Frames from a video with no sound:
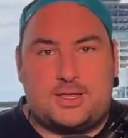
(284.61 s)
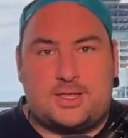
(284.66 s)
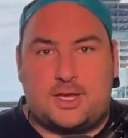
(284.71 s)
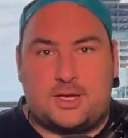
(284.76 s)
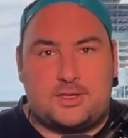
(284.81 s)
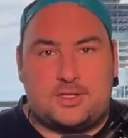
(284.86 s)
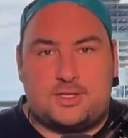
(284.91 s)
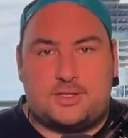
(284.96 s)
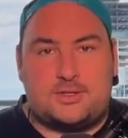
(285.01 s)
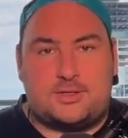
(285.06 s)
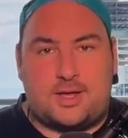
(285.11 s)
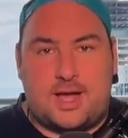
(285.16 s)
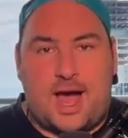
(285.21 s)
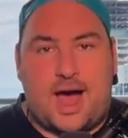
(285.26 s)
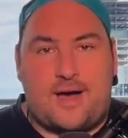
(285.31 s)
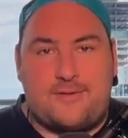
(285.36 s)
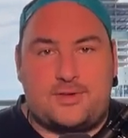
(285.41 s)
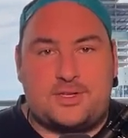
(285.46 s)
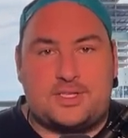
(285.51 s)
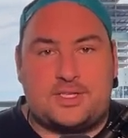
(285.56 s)
there's
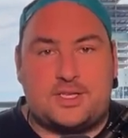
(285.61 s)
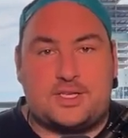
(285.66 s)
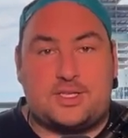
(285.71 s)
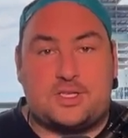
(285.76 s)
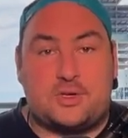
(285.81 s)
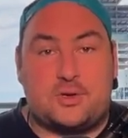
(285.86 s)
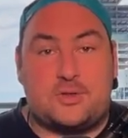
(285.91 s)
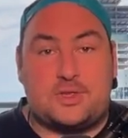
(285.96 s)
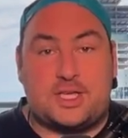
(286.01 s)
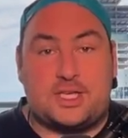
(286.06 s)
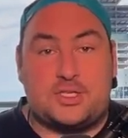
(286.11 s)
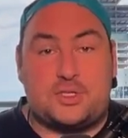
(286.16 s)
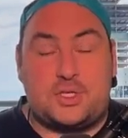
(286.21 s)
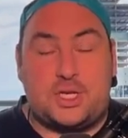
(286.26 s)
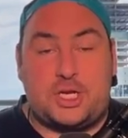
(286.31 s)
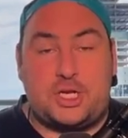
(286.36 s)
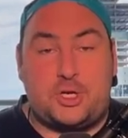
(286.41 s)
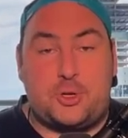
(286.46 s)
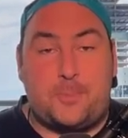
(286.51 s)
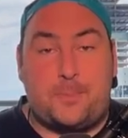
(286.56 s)
obviously certain things you
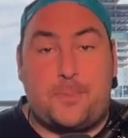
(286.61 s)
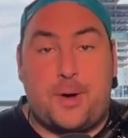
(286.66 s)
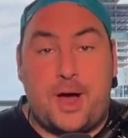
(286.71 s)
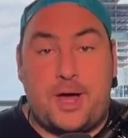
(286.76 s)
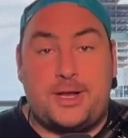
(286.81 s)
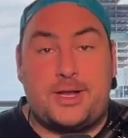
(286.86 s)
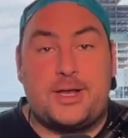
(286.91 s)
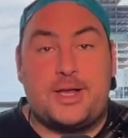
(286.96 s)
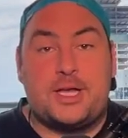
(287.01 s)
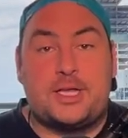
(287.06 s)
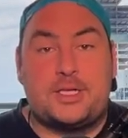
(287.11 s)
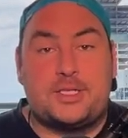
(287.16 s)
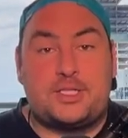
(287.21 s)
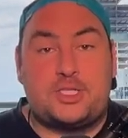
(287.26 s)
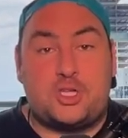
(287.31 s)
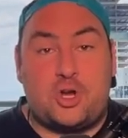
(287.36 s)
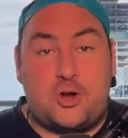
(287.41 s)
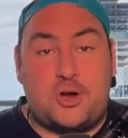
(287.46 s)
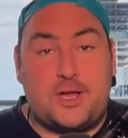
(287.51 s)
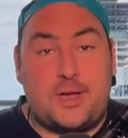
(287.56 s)
need to do, but
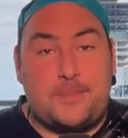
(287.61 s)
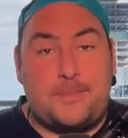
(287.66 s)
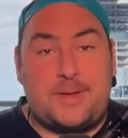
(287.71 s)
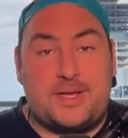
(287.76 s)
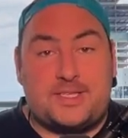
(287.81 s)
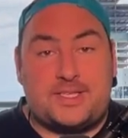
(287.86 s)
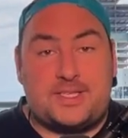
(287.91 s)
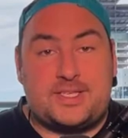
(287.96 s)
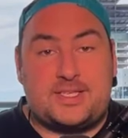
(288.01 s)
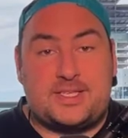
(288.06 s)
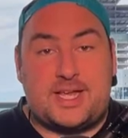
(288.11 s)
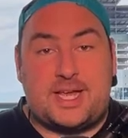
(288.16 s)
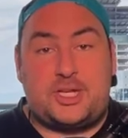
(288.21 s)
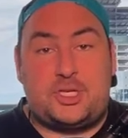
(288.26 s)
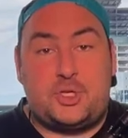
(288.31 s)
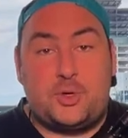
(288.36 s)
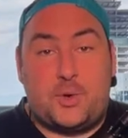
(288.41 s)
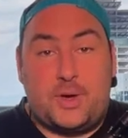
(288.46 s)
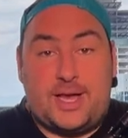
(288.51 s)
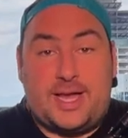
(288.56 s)
starting a business
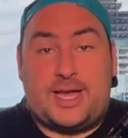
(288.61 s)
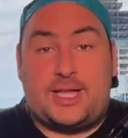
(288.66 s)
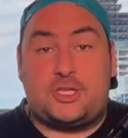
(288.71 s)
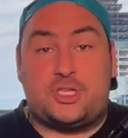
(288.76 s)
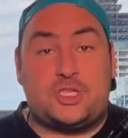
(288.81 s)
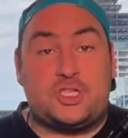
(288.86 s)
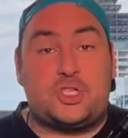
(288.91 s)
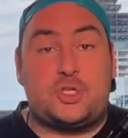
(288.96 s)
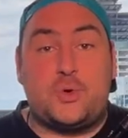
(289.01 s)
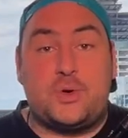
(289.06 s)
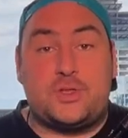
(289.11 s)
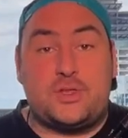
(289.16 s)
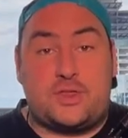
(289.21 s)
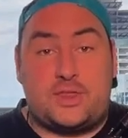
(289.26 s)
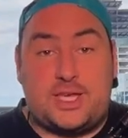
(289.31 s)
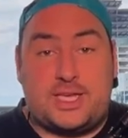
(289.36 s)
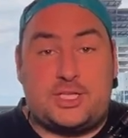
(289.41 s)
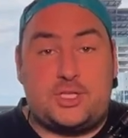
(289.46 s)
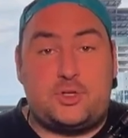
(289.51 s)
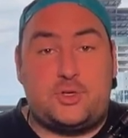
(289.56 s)
and doing it and just doing the
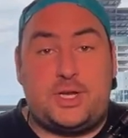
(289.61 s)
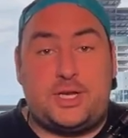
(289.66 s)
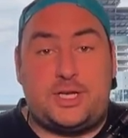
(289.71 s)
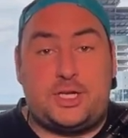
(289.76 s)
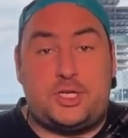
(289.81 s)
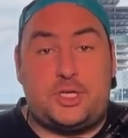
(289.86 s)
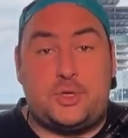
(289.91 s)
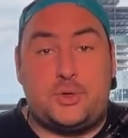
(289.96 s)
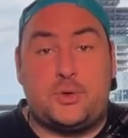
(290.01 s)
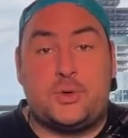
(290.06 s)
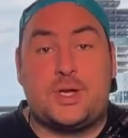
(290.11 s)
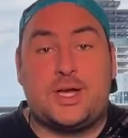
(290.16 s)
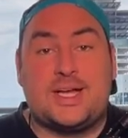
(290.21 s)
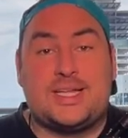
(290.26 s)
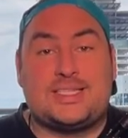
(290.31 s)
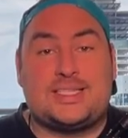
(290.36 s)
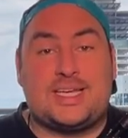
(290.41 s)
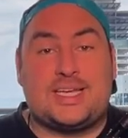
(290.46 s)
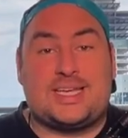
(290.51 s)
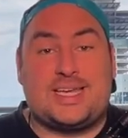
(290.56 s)
things you need to do
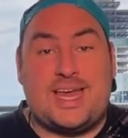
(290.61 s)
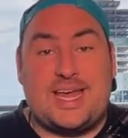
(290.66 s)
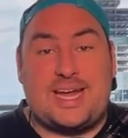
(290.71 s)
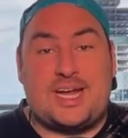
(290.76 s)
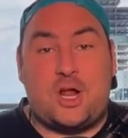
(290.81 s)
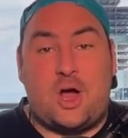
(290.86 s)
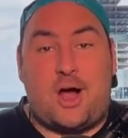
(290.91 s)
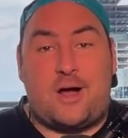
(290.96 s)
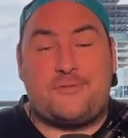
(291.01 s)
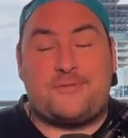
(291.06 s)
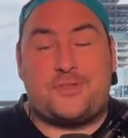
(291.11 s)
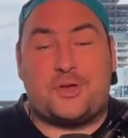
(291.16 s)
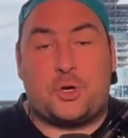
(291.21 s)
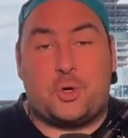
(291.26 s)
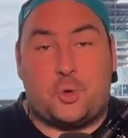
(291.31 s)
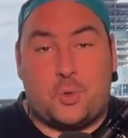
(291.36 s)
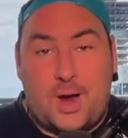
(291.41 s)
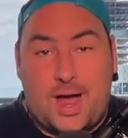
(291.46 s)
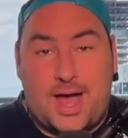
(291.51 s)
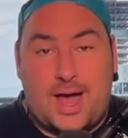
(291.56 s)
to get it off the
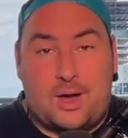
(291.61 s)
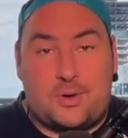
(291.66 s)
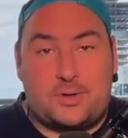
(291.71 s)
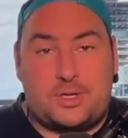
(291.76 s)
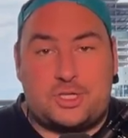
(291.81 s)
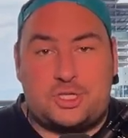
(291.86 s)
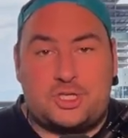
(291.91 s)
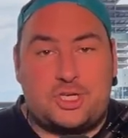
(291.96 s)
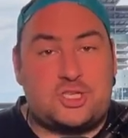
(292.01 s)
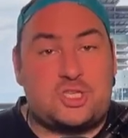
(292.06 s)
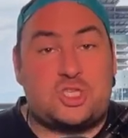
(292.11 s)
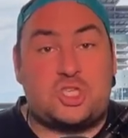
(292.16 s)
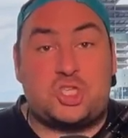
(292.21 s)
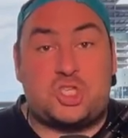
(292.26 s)
ground, just